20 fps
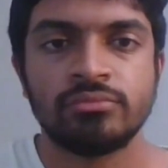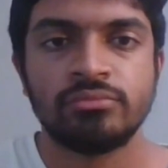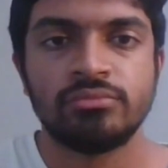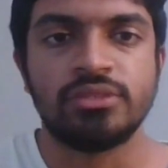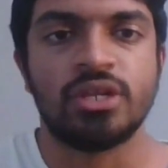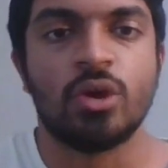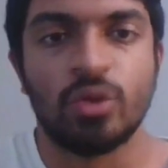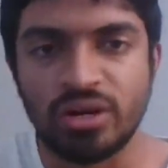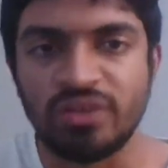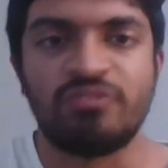
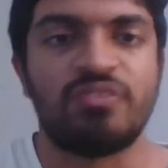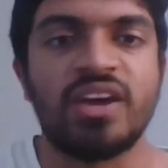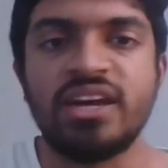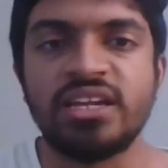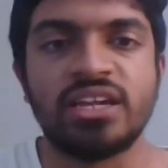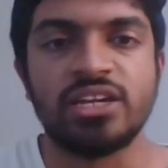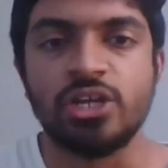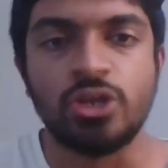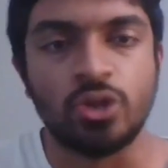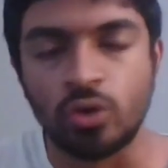Now, in the
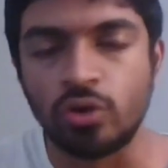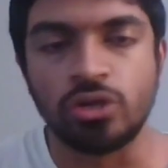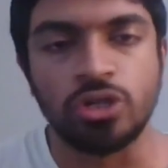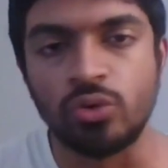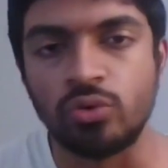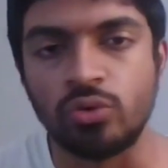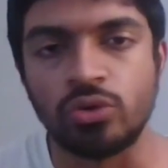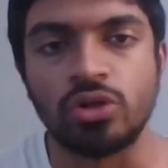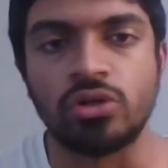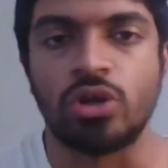final,
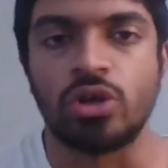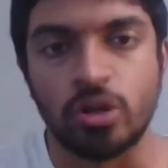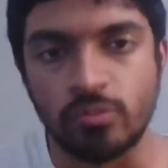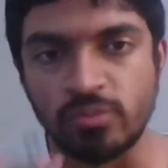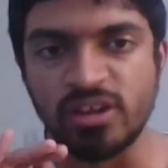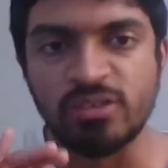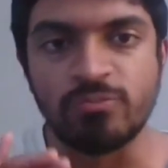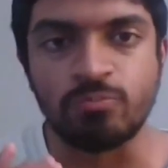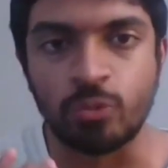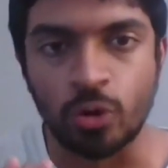you
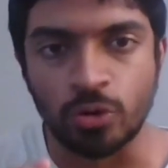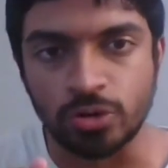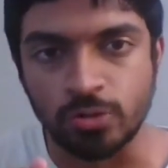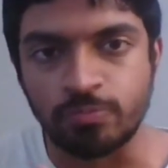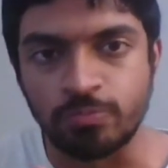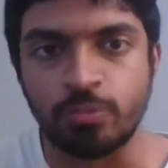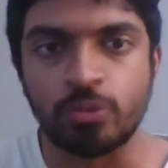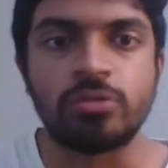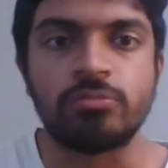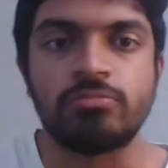normally
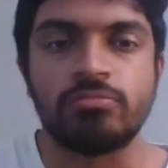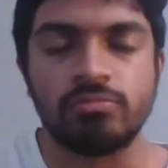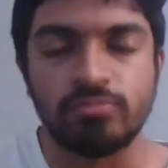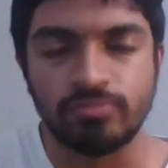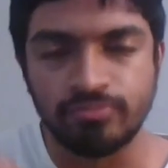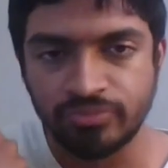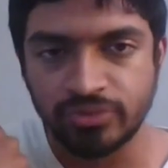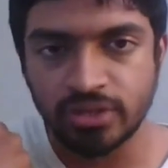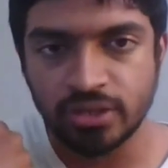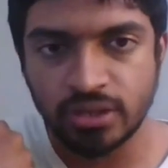want to
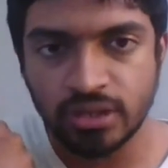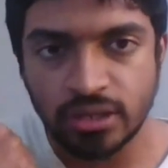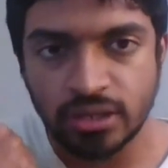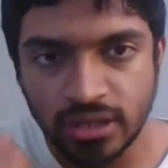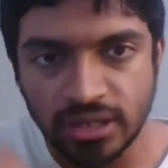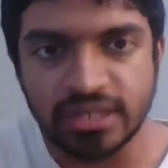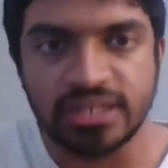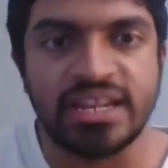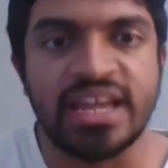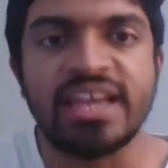
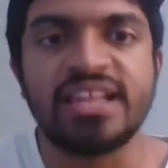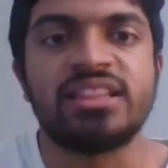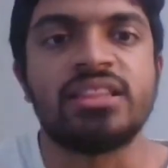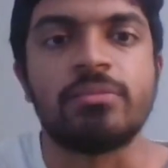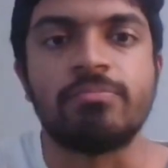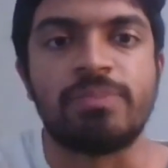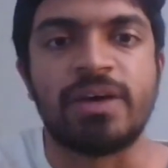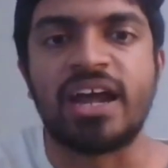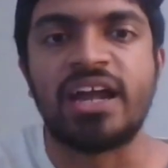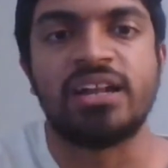take
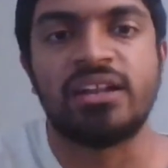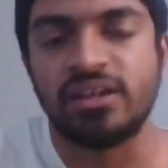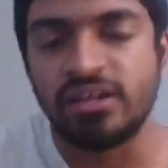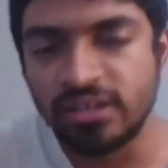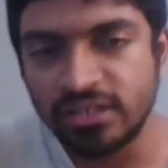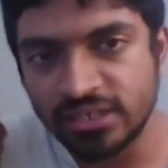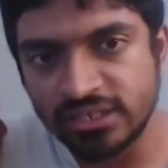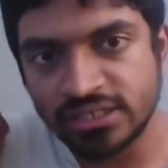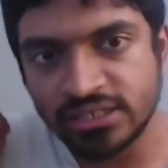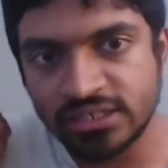the bat,
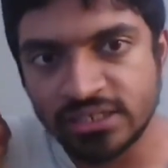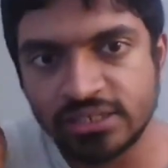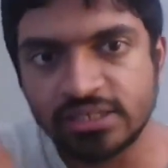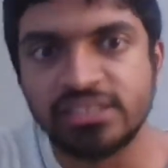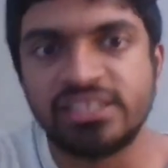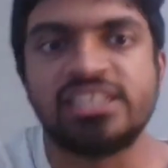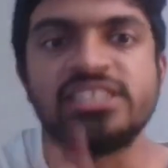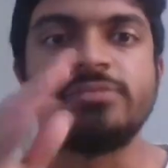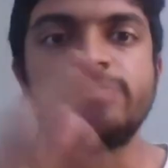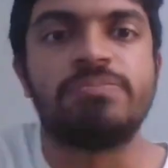
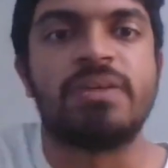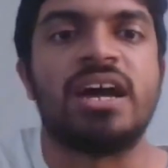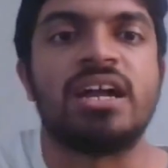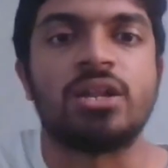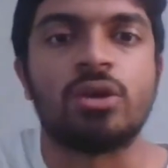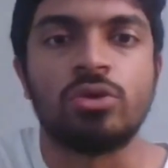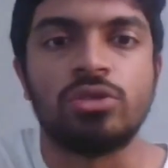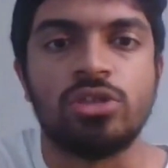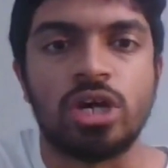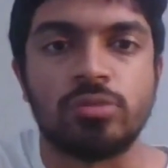just
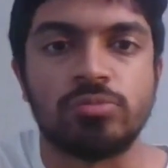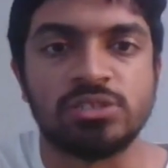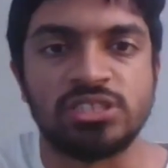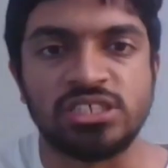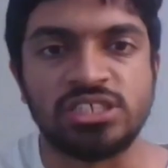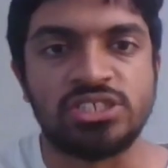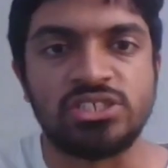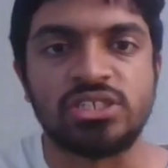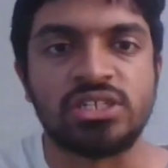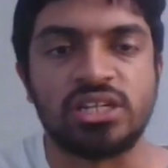bat out the
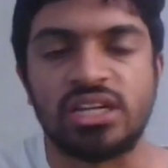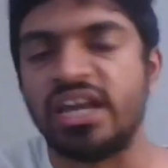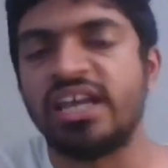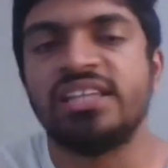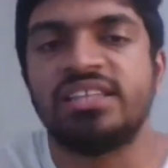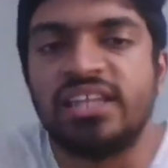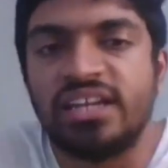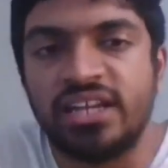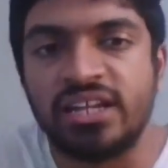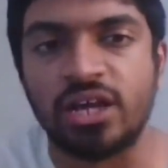opposition,
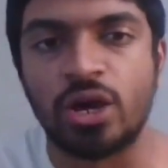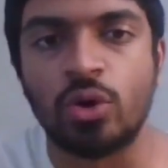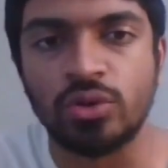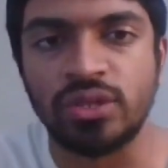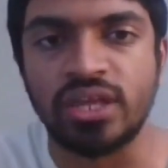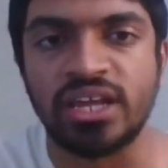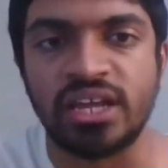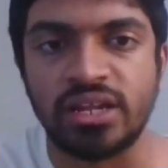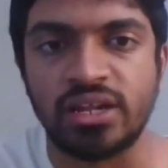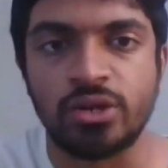like how
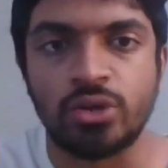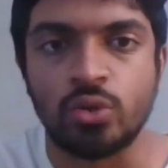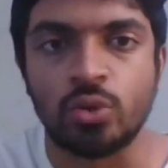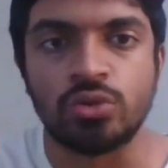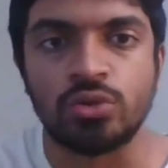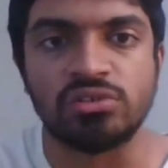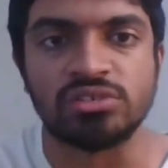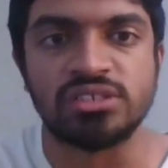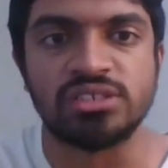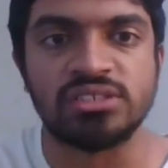they did in
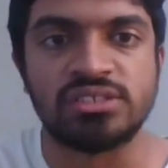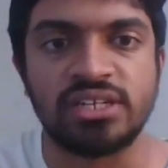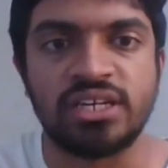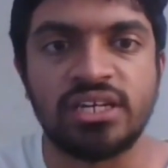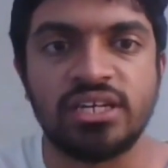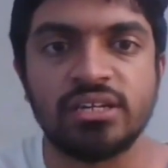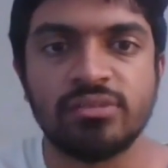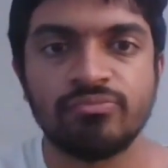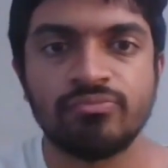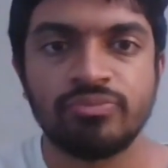
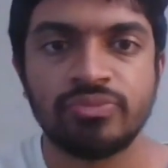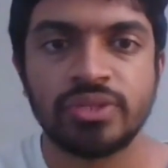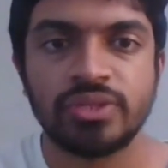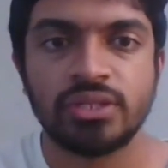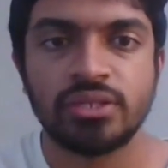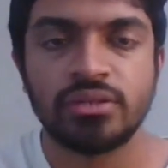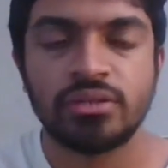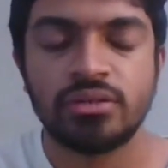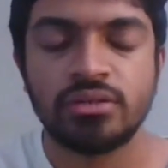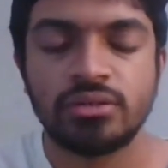2003.
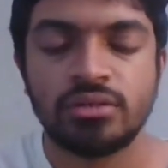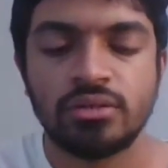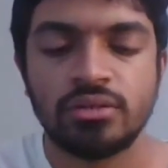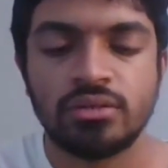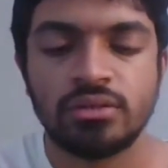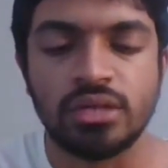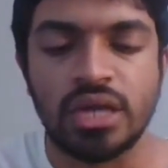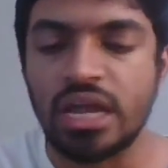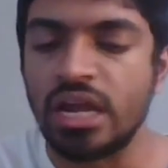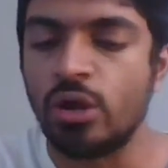
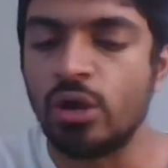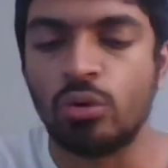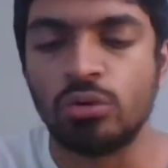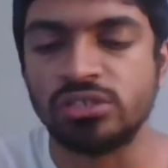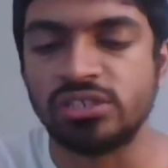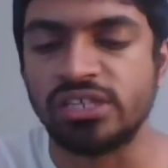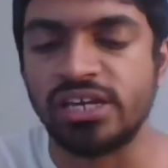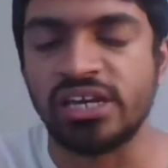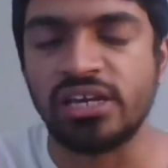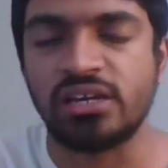And I
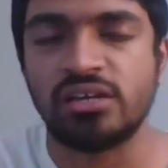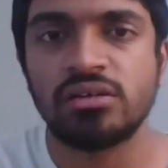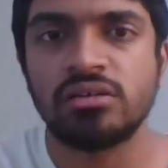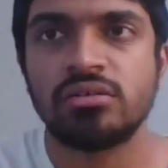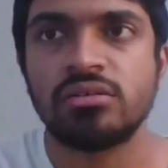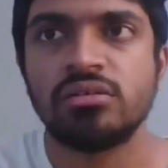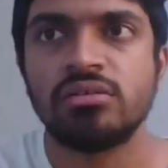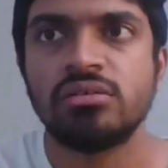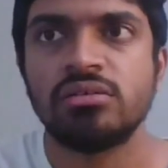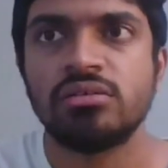was like,
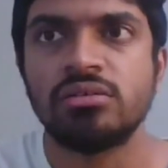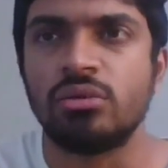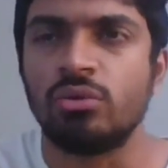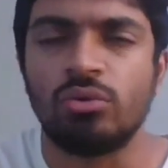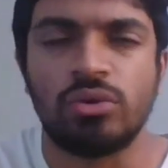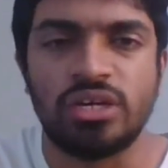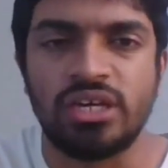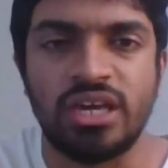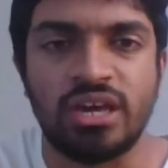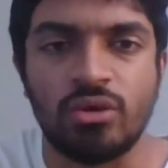
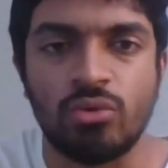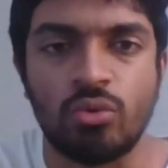okay,